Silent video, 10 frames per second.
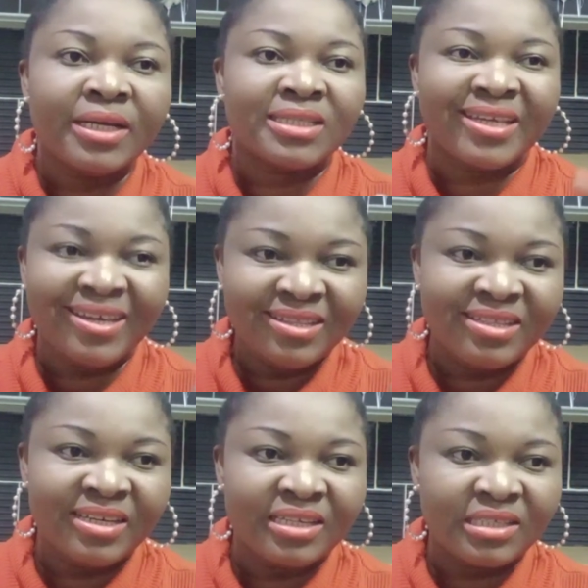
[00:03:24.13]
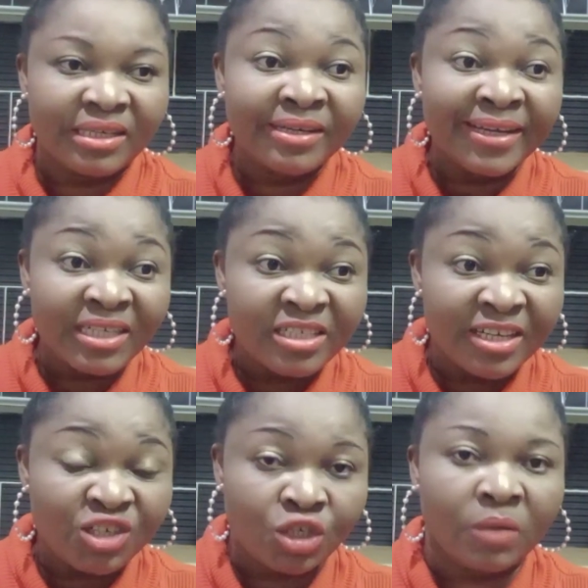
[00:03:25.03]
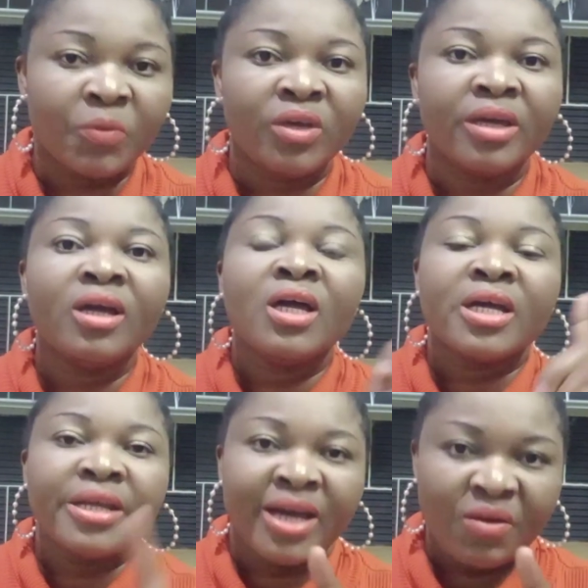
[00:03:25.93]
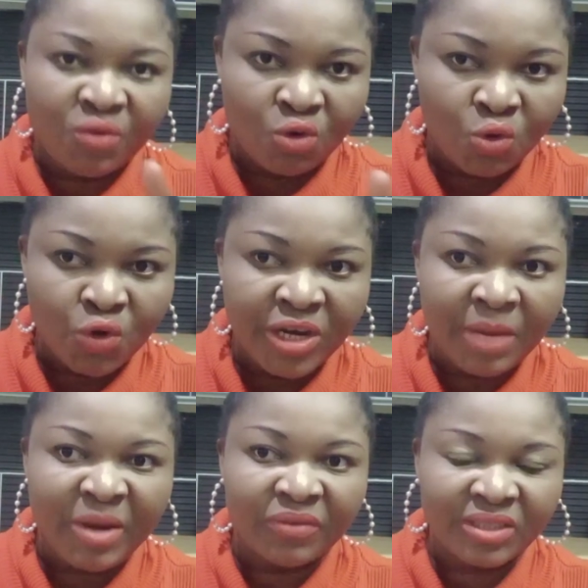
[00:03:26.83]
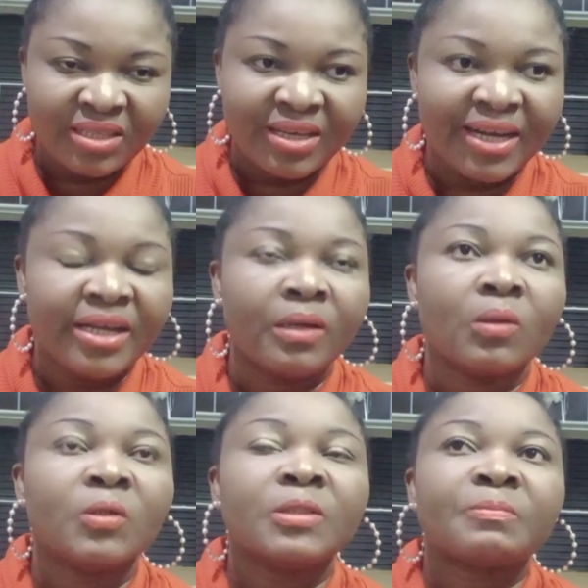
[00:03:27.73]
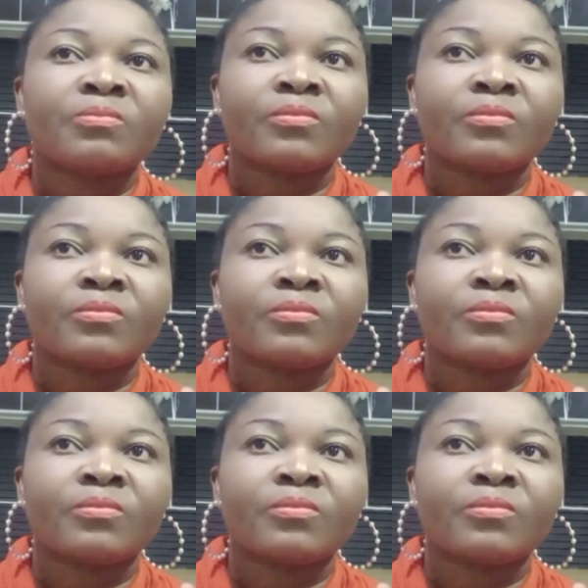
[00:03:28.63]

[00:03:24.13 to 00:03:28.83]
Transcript: Yes, Indians, in the Indian shop here, they have cocoyam. I've seen that a lot.